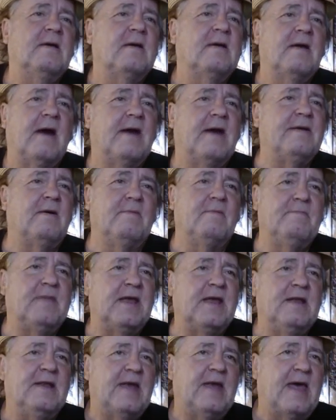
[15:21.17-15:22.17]
I don't
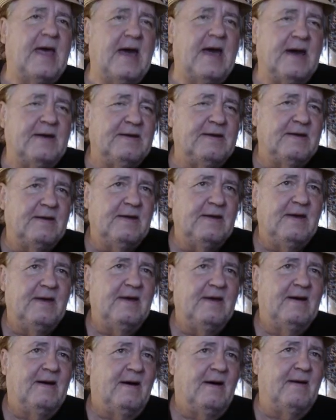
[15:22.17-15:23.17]
mean that.
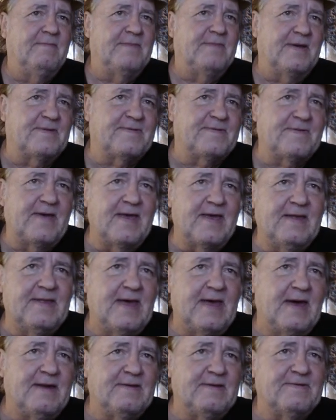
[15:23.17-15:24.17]
I'm just saying
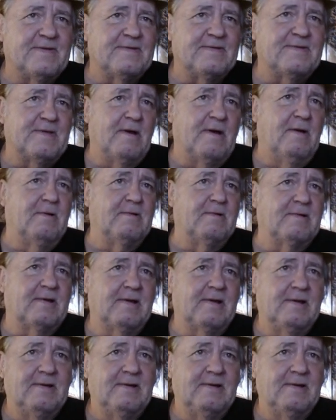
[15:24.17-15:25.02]
that as a joke.